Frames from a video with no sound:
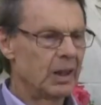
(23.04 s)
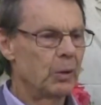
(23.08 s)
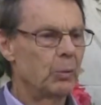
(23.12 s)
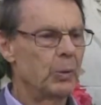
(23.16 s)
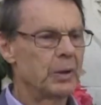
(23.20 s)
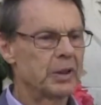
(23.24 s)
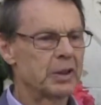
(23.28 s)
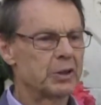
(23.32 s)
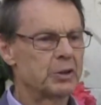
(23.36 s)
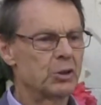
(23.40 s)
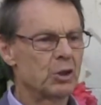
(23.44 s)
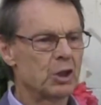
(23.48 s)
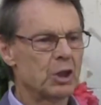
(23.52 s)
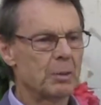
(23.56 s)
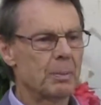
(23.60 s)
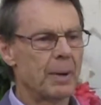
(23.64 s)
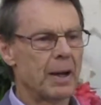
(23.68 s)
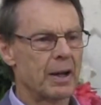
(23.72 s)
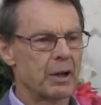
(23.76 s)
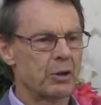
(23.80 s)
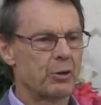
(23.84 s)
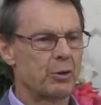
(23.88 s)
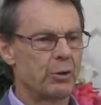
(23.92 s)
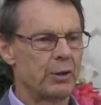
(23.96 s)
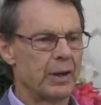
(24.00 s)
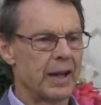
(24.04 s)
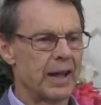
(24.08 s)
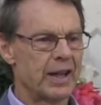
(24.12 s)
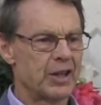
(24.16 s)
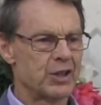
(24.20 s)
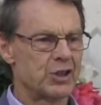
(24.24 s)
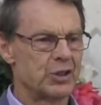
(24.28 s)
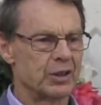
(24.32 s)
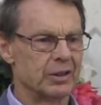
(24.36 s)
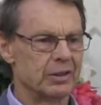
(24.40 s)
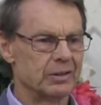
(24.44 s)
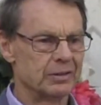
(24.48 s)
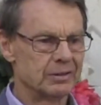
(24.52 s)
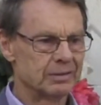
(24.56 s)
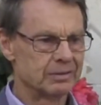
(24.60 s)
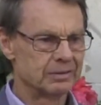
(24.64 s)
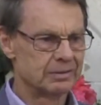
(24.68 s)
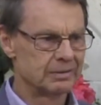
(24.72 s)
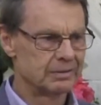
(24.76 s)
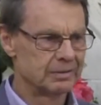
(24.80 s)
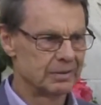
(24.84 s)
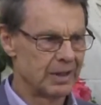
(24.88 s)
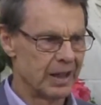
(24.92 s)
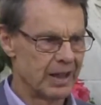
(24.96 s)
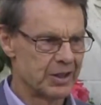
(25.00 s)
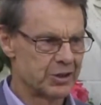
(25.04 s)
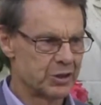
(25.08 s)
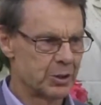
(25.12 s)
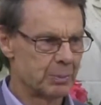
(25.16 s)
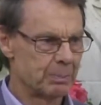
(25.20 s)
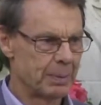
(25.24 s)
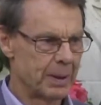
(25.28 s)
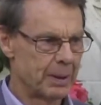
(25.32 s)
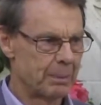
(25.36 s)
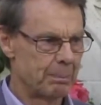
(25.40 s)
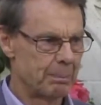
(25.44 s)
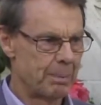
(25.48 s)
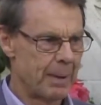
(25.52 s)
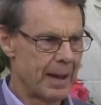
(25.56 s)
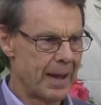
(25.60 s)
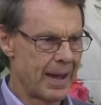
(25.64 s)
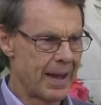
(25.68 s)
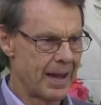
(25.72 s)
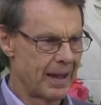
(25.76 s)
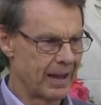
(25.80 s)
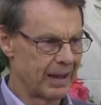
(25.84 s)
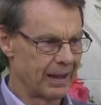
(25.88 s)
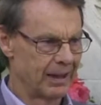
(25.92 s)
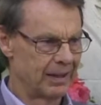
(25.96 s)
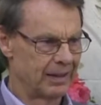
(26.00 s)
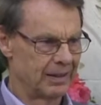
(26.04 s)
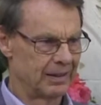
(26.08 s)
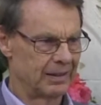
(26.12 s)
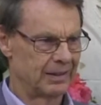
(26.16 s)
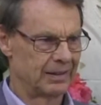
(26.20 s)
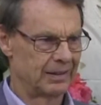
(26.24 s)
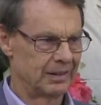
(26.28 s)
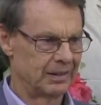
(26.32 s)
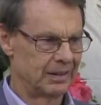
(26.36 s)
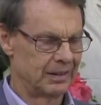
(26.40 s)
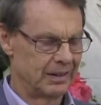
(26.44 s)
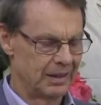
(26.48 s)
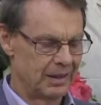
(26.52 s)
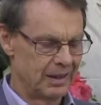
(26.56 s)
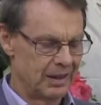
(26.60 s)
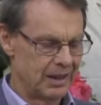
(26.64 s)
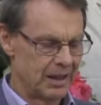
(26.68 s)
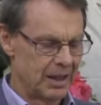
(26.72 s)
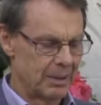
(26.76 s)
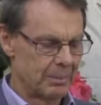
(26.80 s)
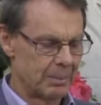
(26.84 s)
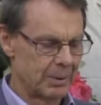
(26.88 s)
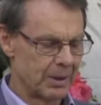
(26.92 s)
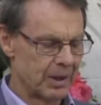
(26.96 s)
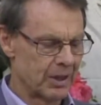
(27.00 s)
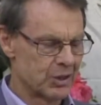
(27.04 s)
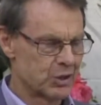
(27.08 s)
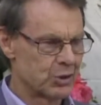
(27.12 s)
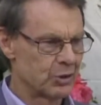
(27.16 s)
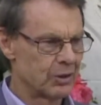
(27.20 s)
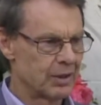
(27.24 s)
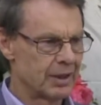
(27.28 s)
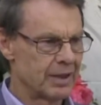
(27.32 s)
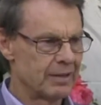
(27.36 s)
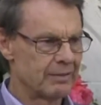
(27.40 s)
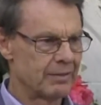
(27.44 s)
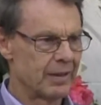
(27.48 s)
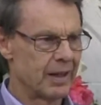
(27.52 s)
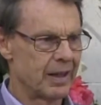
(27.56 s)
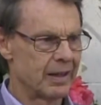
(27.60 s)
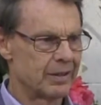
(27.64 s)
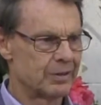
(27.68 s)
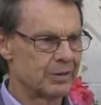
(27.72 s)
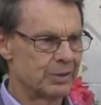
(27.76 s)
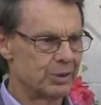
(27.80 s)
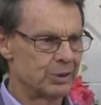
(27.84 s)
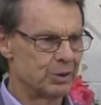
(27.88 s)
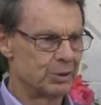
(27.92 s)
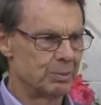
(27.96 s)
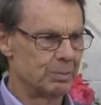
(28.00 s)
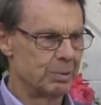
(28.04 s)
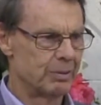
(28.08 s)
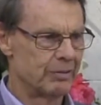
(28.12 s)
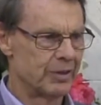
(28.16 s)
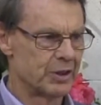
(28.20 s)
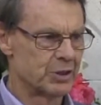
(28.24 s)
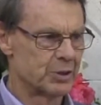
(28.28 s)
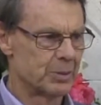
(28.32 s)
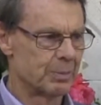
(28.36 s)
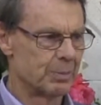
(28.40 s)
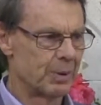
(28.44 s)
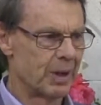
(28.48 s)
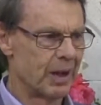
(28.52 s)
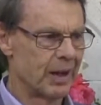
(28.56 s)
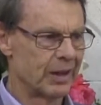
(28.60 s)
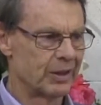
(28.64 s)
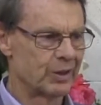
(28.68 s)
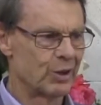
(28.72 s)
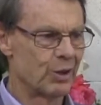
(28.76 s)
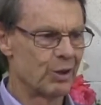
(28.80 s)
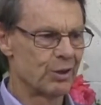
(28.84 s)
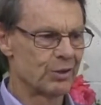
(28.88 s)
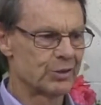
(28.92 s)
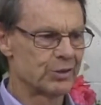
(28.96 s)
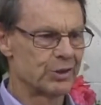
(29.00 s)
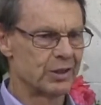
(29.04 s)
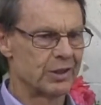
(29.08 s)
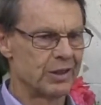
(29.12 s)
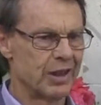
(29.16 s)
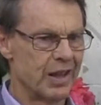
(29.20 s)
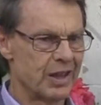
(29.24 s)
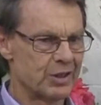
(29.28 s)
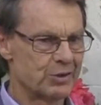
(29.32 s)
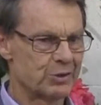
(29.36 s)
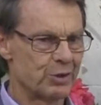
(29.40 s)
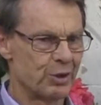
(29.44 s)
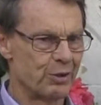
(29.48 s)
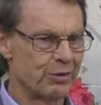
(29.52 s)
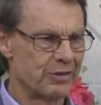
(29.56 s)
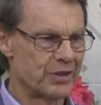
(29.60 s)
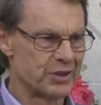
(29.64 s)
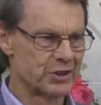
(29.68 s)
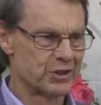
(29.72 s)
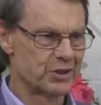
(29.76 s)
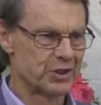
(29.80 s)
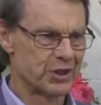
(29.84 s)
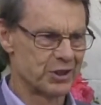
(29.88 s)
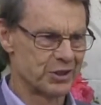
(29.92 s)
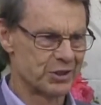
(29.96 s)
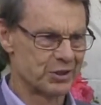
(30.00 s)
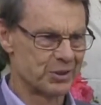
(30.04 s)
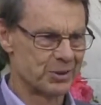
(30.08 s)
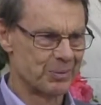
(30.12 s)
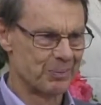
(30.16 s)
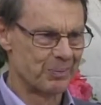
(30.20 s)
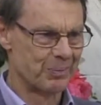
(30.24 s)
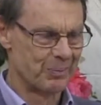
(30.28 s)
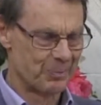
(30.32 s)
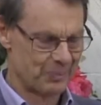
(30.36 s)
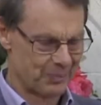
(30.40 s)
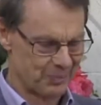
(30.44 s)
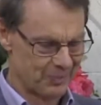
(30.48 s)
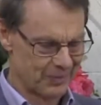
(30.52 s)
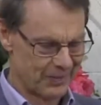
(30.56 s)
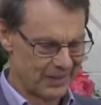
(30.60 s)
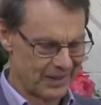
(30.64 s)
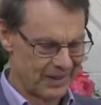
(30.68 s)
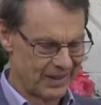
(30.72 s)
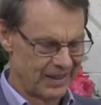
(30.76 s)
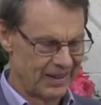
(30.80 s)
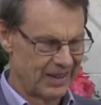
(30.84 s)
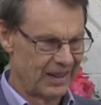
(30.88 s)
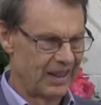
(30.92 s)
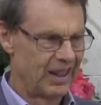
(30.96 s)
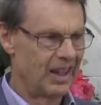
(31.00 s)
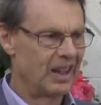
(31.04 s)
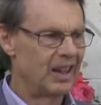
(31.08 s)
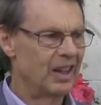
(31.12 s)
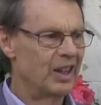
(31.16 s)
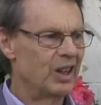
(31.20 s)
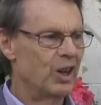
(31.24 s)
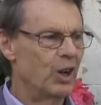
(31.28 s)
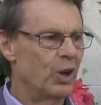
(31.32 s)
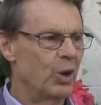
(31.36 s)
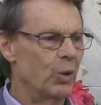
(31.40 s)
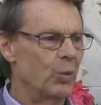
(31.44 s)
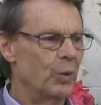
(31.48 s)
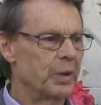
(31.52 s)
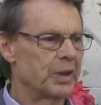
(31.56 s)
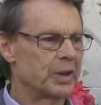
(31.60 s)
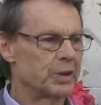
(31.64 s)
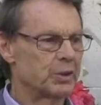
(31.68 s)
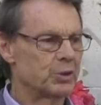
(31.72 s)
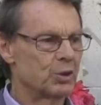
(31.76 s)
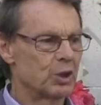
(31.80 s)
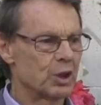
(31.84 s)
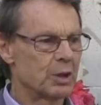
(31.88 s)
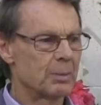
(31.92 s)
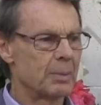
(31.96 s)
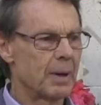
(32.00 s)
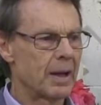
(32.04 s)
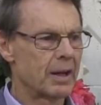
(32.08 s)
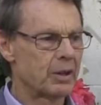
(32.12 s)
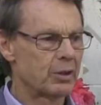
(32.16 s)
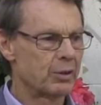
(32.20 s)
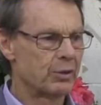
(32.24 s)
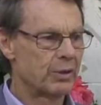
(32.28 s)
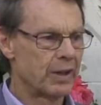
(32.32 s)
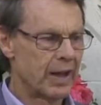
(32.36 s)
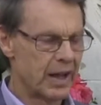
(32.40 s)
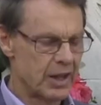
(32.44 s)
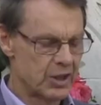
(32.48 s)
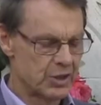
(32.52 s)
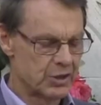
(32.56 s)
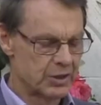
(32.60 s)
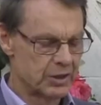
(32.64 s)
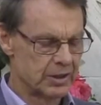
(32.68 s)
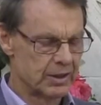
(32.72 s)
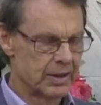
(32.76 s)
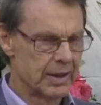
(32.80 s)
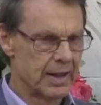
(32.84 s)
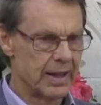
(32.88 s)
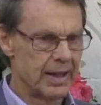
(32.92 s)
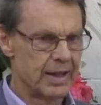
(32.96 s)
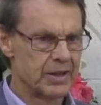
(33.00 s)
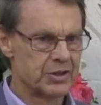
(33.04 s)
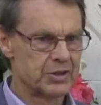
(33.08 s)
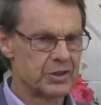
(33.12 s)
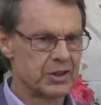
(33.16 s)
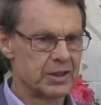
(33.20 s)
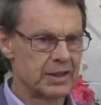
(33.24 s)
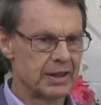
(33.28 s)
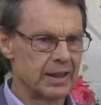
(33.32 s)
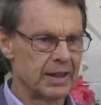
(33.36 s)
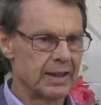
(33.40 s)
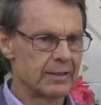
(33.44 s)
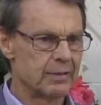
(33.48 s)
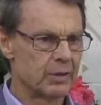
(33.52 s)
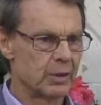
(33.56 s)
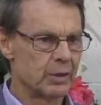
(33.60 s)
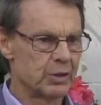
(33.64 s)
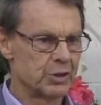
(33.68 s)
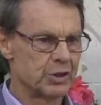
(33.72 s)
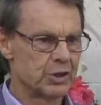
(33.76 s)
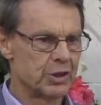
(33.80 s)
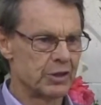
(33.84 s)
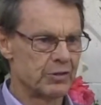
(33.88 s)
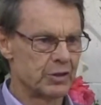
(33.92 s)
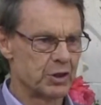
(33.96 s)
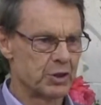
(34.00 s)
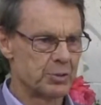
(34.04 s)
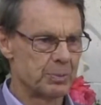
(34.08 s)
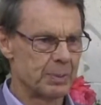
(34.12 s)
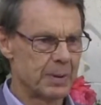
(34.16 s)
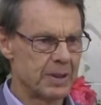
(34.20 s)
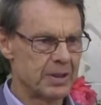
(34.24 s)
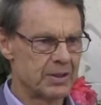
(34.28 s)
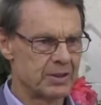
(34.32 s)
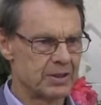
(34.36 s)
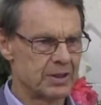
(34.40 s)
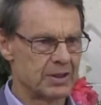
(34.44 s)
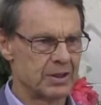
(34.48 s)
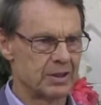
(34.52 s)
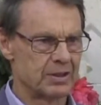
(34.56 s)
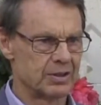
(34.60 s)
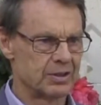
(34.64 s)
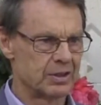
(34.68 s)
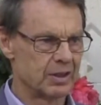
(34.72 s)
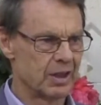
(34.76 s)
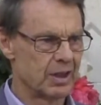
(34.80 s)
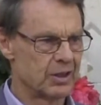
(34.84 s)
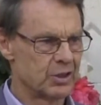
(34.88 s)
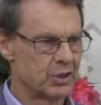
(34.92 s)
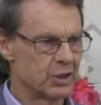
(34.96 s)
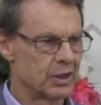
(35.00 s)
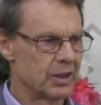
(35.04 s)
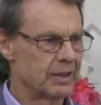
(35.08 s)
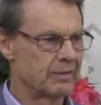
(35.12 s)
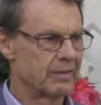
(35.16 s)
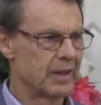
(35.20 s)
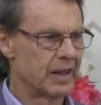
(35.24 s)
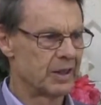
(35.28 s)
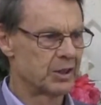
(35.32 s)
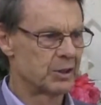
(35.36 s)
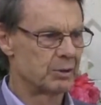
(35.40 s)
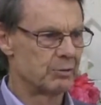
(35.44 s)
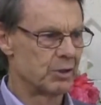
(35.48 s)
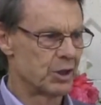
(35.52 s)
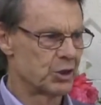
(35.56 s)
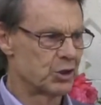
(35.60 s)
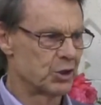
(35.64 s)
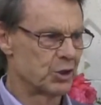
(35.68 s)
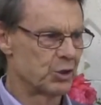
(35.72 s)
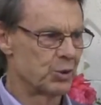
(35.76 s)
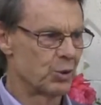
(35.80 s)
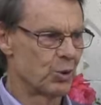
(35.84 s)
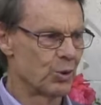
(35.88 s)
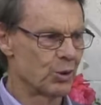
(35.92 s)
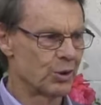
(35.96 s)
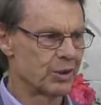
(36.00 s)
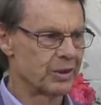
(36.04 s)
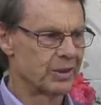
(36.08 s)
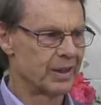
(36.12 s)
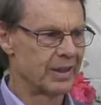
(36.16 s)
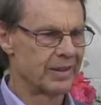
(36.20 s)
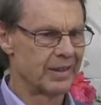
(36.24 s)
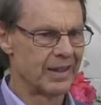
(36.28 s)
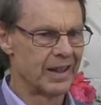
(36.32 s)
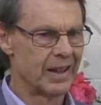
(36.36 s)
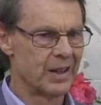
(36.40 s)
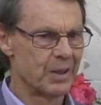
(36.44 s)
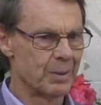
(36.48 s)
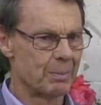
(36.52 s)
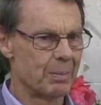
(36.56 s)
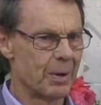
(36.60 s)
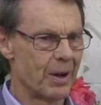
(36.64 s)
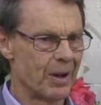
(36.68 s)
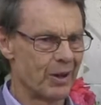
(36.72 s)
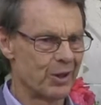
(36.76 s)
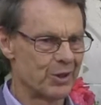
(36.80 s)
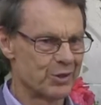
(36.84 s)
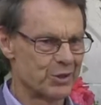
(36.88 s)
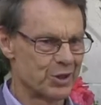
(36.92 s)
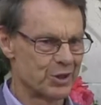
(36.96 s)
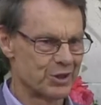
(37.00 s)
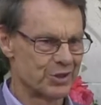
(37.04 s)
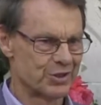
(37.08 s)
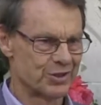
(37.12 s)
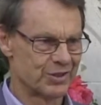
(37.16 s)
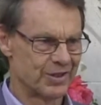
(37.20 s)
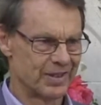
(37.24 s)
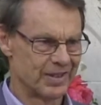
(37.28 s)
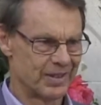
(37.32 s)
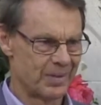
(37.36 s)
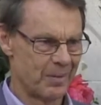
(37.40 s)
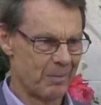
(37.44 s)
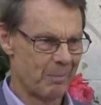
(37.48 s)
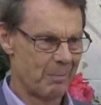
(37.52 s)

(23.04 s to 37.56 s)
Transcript: We could talk about creation as the Big Bang, but I shall leave that to Professor Brian Cox and the astrophysicists. Or we could talk about creation as the evolution of the species, and I shall leave that to Richard Dawkins and the other biologists.